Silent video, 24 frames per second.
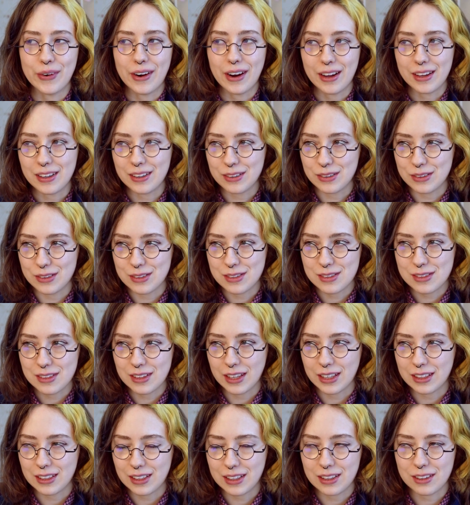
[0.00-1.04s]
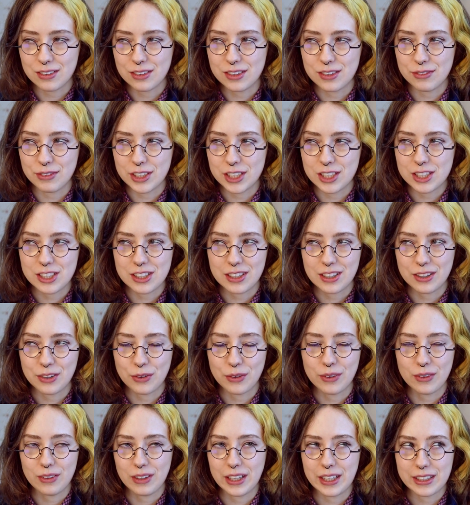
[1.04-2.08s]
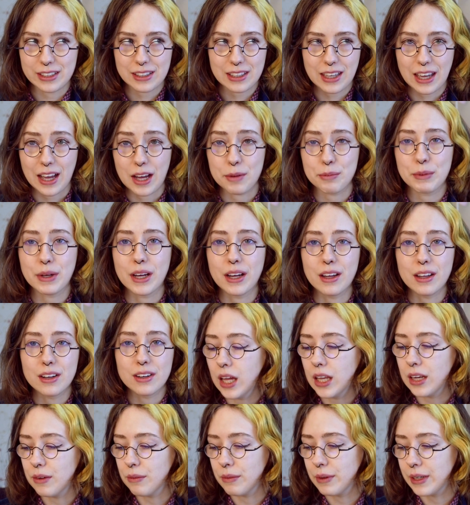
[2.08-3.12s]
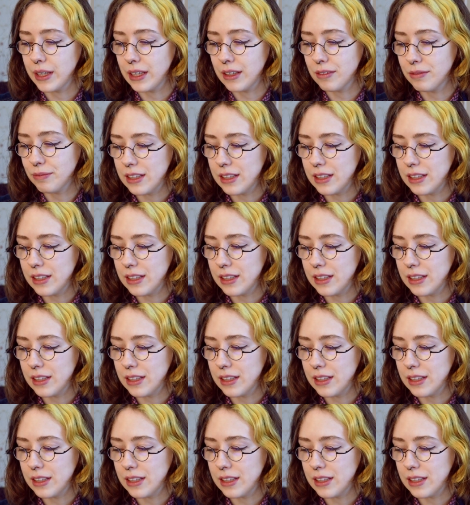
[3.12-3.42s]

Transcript: I use like either DaVinci or like CapCut anyway.